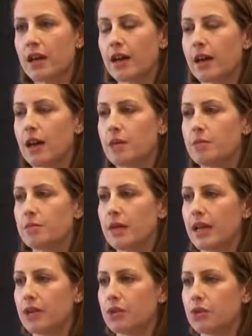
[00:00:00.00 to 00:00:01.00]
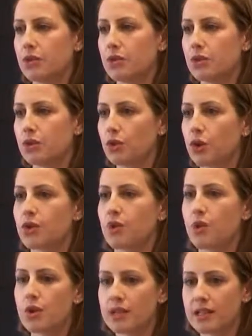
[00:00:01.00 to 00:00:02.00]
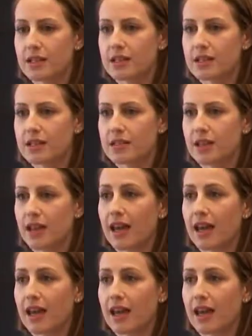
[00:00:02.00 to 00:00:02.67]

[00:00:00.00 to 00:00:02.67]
um, and to grow your audience